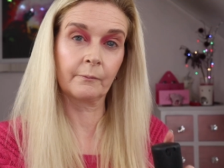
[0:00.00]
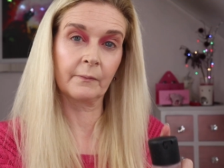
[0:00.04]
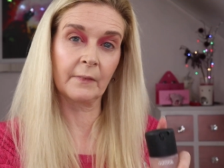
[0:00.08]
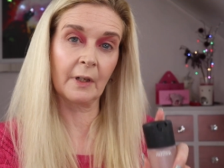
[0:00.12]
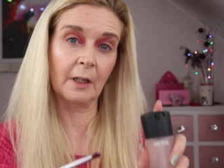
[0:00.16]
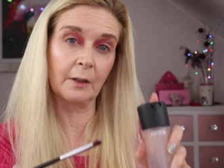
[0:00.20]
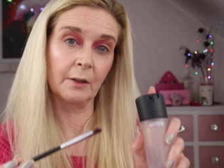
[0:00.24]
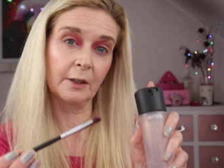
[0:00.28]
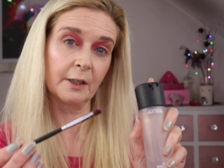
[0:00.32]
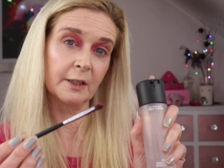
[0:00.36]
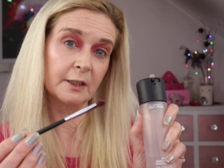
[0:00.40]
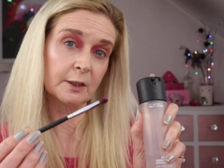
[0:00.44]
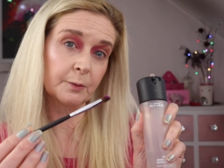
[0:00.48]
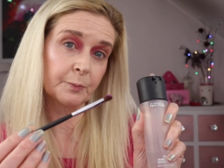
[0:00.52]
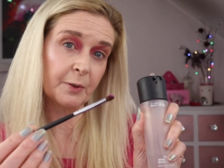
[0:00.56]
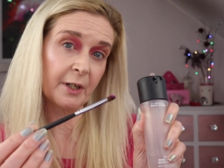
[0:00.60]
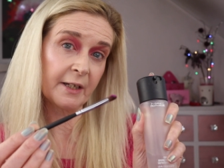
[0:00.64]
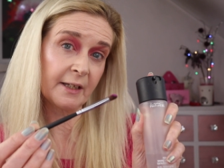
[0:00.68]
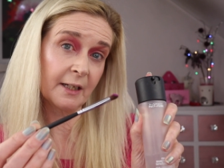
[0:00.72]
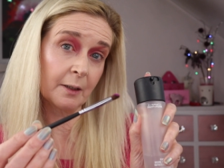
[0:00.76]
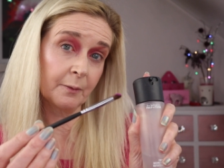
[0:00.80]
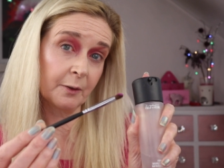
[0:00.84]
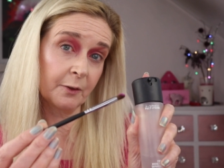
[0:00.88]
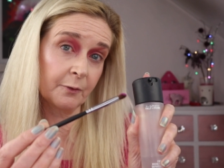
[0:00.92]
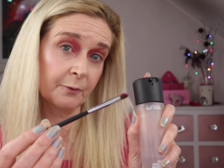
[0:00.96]
I'm going to
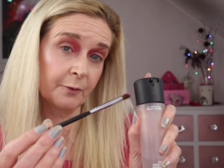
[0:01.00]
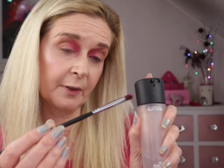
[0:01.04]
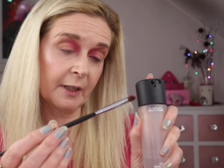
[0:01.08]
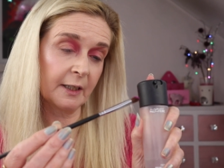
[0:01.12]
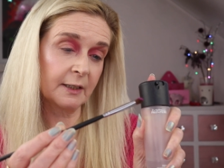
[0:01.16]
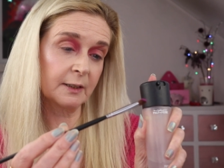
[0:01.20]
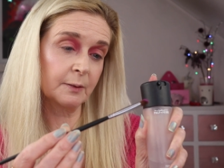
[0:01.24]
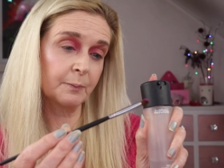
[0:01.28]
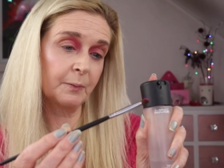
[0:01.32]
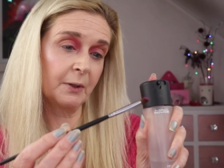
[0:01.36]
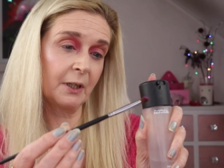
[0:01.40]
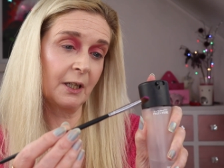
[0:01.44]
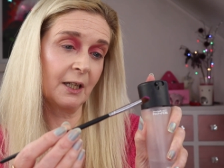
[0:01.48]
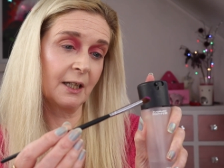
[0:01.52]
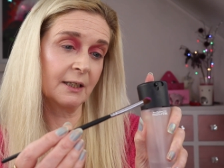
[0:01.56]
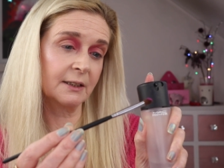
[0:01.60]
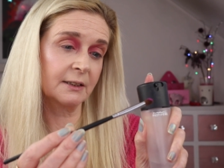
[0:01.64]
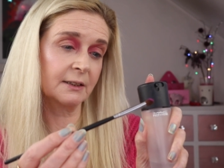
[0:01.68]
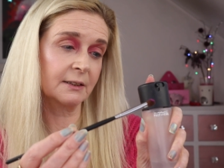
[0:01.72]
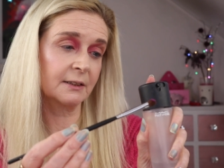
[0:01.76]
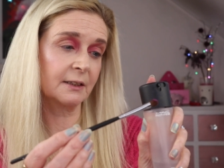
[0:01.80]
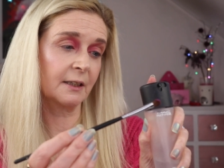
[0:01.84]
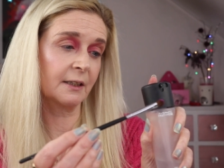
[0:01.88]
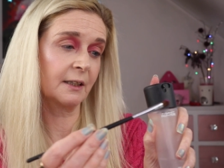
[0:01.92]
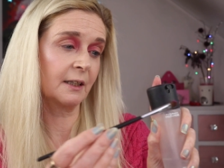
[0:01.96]
spray that with Fix
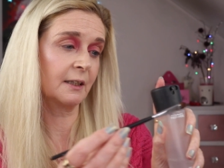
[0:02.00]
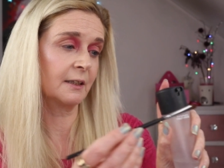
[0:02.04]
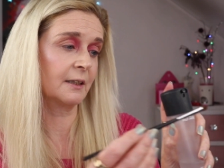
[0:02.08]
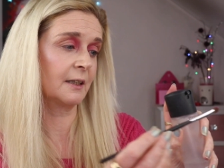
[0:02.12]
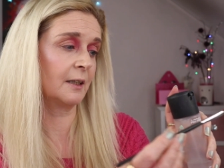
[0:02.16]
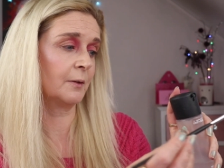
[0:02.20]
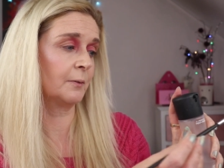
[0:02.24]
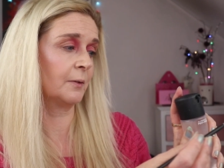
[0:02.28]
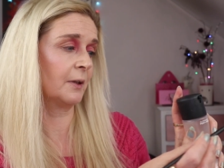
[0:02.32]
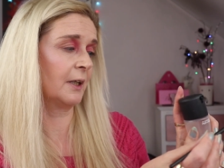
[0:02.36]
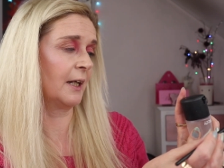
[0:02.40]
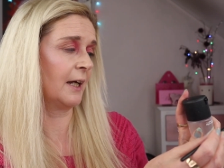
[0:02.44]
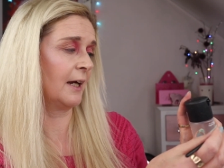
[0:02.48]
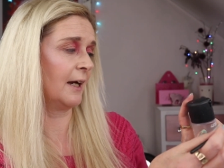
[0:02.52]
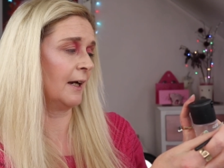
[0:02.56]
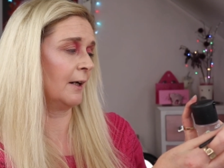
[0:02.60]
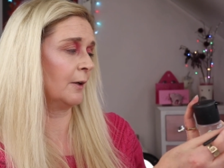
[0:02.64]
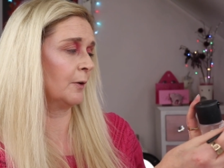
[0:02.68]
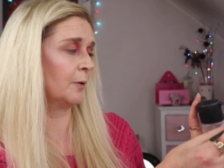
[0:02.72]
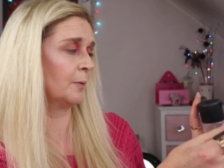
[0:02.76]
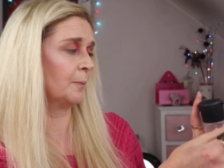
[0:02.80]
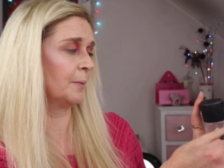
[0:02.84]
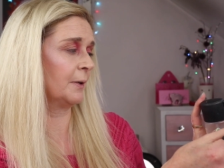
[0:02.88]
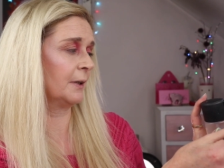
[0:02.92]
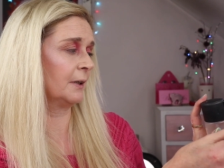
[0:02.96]
Plus because I think that will
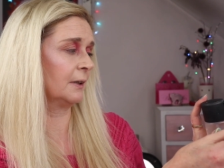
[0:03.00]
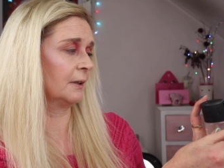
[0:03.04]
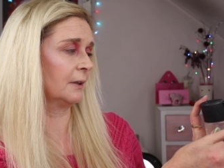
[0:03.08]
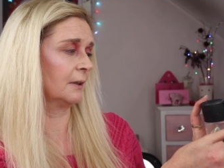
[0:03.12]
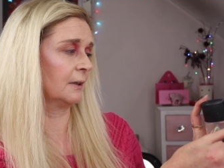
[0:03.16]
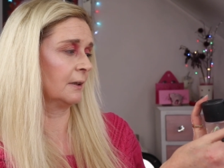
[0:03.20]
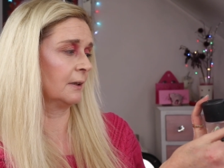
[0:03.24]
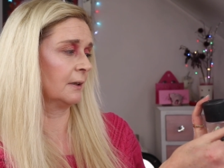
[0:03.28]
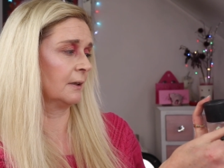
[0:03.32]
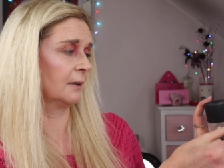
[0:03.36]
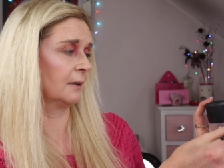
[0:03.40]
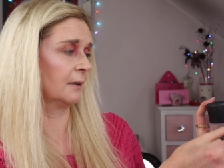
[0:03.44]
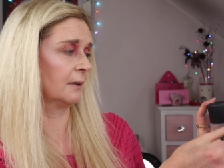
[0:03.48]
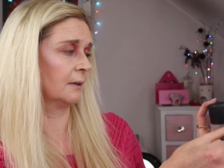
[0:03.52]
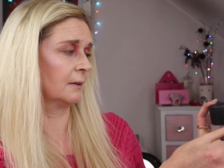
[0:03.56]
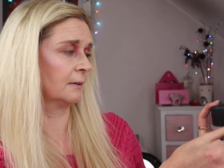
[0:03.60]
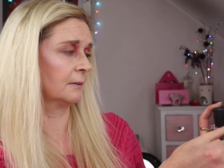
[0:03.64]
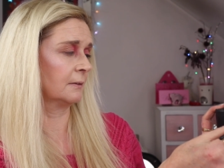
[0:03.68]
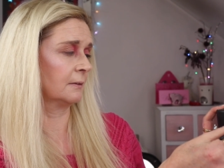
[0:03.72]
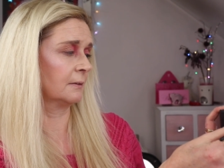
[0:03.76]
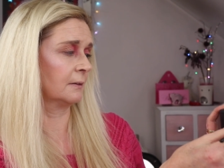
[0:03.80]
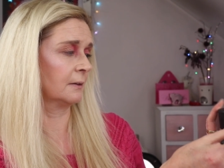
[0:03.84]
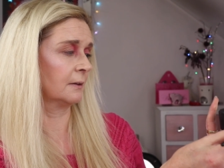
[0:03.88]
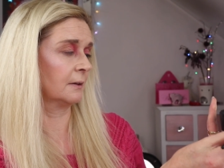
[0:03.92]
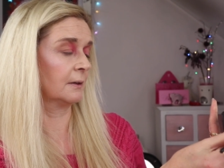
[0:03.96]
help
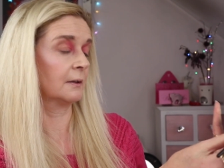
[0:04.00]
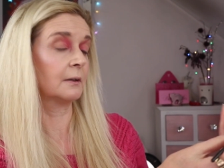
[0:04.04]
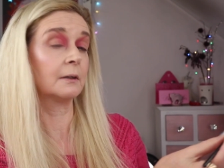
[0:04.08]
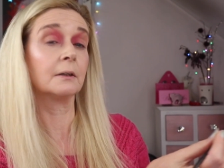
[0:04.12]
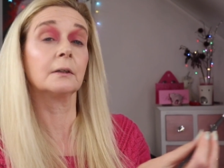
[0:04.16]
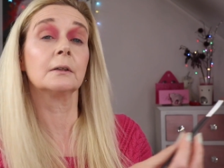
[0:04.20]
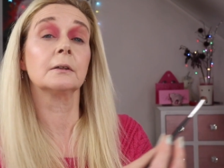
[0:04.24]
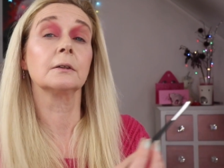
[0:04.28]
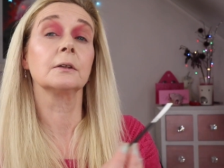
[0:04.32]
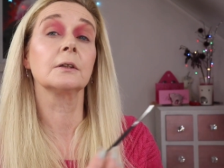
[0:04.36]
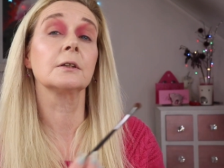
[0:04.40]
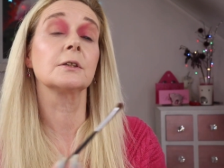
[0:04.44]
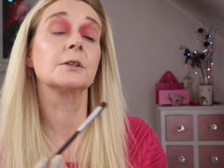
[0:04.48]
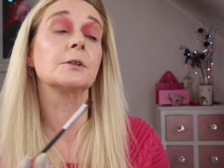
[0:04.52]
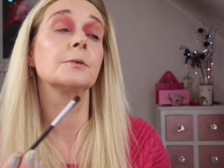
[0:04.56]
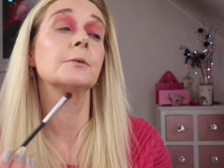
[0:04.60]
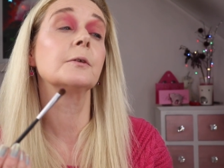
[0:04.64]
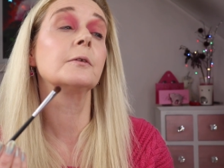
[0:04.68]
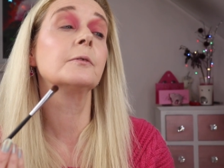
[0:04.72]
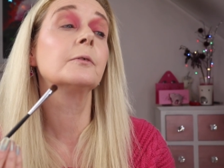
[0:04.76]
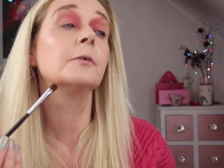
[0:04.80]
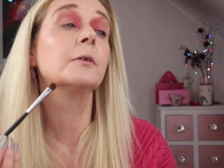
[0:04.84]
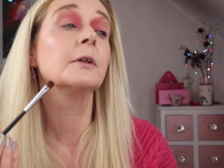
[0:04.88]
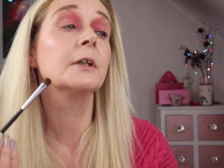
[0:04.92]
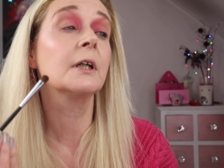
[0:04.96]
just to
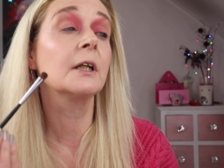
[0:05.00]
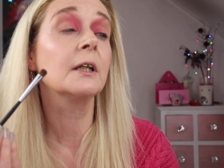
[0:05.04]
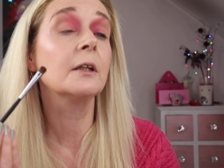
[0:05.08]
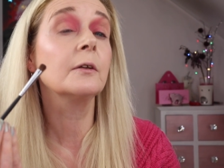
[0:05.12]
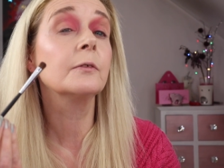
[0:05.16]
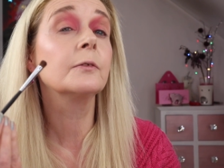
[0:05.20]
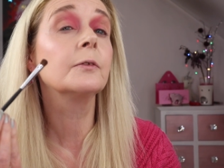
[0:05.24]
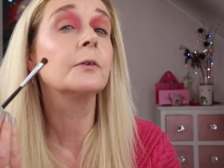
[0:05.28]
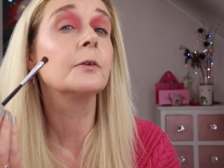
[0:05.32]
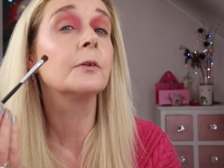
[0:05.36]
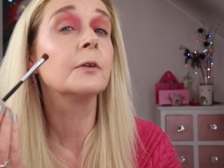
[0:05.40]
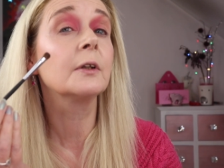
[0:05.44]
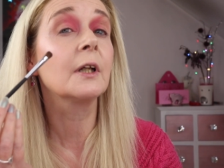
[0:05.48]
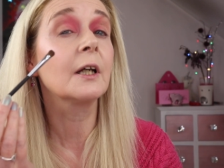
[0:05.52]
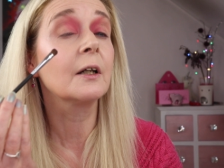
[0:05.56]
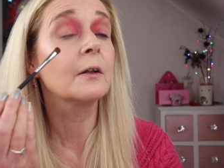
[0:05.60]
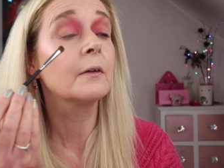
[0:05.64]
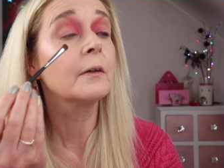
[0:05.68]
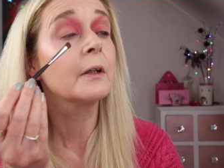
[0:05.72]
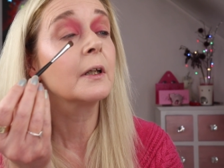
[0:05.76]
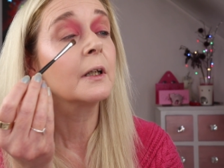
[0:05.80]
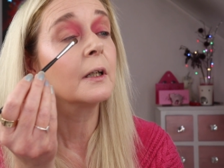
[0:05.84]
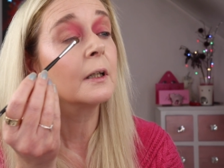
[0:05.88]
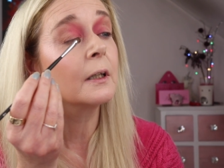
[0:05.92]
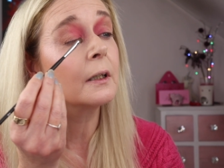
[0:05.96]
avoid any
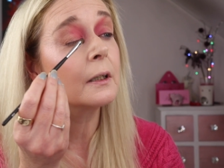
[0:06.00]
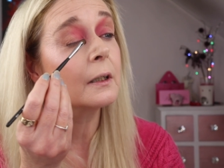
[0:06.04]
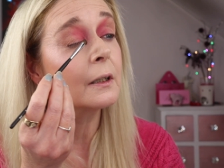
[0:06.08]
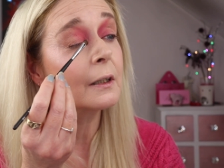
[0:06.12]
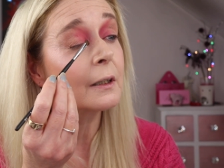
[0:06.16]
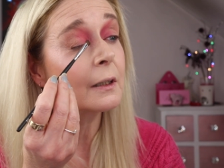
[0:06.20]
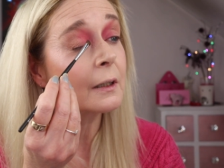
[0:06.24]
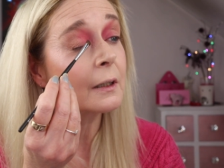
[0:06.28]
fallout there.